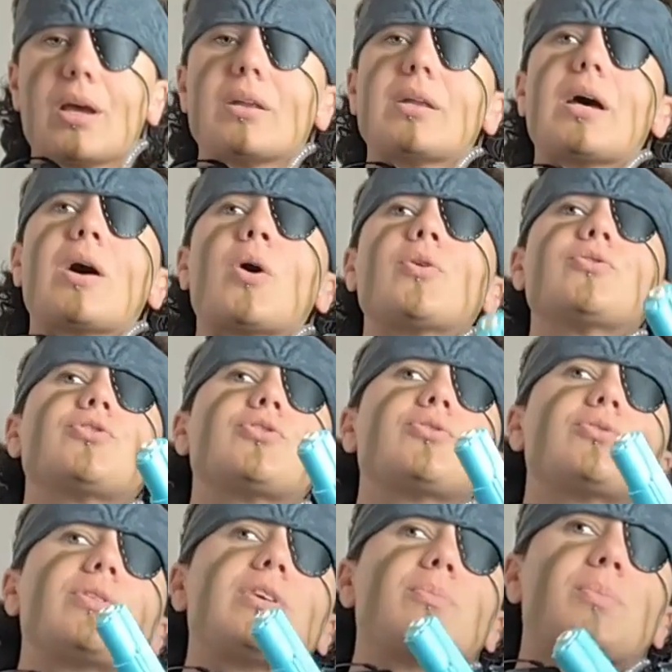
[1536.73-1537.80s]
Now
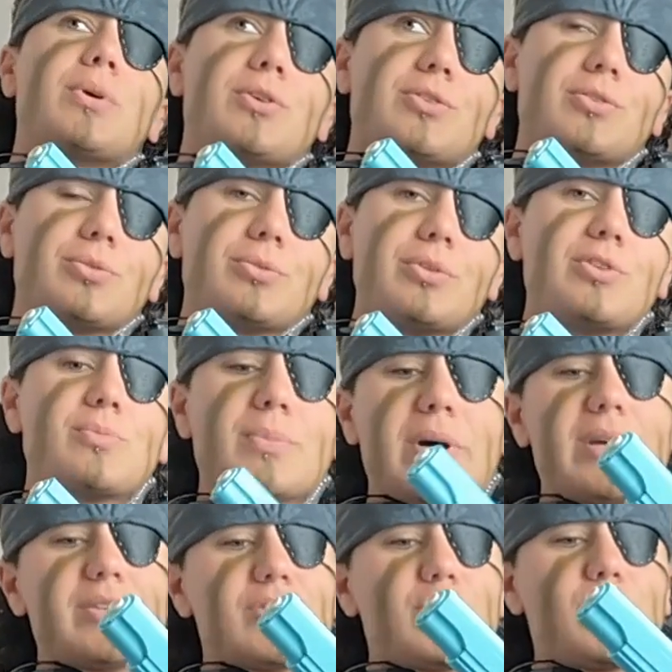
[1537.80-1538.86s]
onto the pistol. This
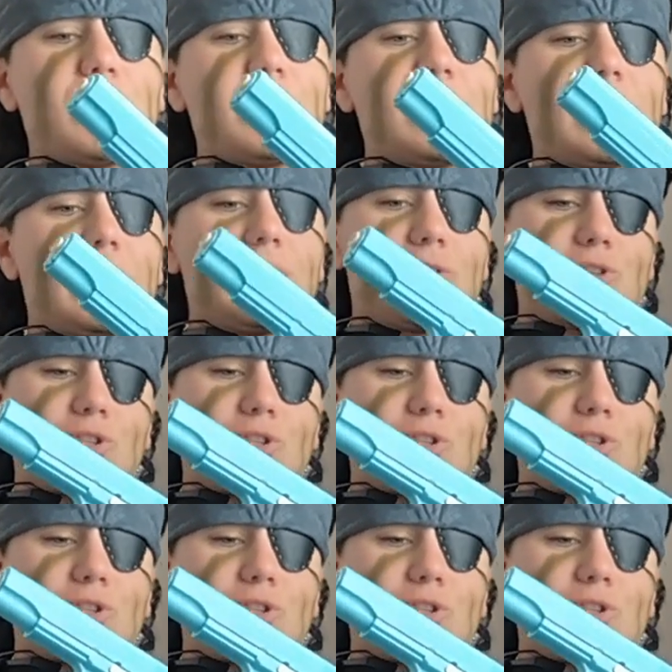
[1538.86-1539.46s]
might just be a